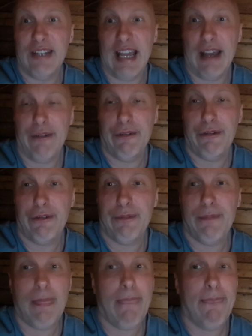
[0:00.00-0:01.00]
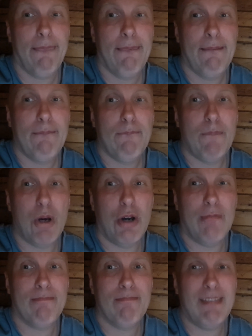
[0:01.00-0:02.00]
Death.
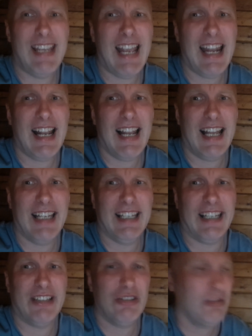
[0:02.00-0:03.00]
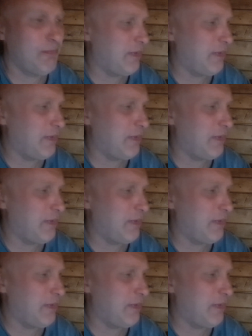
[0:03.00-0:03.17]
But yeah, I like it. It's a good